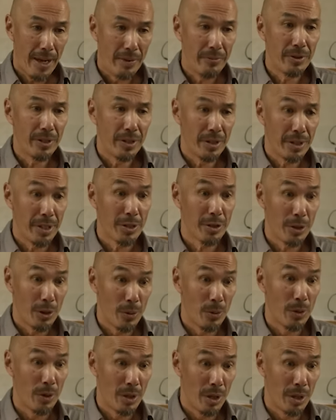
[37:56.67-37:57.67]
everything that's
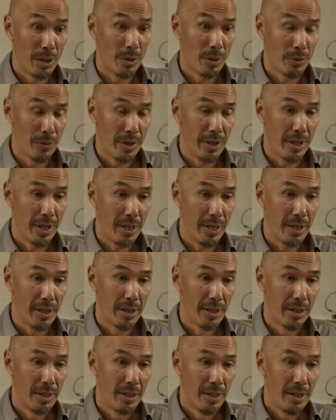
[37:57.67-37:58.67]
going on over
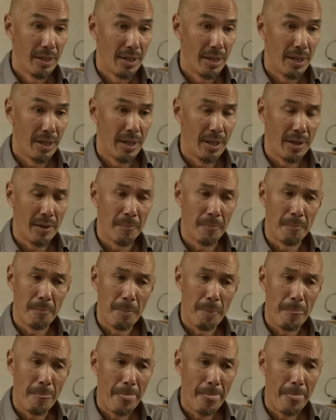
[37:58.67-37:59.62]
there. Um,